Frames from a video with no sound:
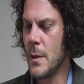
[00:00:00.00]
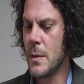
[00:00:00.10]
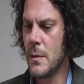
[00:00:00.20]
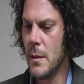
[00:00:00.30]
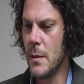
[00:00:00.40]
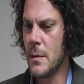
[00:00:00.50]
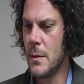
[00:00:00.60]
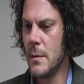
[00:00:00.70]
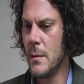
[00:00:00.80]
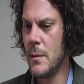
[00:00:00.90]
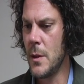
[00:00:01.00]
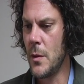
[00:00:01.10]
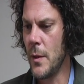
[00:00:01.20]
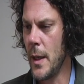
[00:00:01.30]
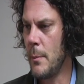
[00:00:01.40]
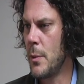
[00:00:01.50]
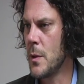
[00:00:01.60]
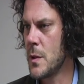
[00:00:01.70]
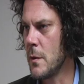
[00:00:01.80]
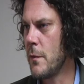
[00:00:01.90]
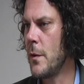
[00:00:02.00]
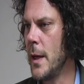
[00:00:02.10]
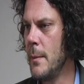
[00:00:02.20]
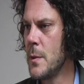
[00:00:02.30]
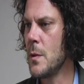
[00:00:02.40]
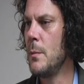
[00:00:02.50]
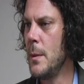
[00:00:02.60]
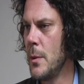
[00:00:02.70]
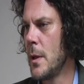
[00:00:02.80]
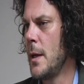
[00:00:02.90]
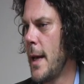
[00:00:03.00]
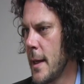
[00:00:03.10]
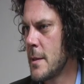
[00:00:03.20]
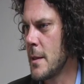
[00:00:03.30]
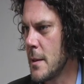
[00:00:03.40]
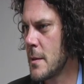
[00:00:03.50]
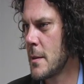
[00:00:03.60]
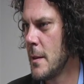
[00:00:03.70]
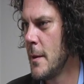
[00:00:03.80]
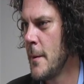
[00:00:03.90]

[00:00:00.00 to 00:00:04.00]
is to create a personal frame so people can access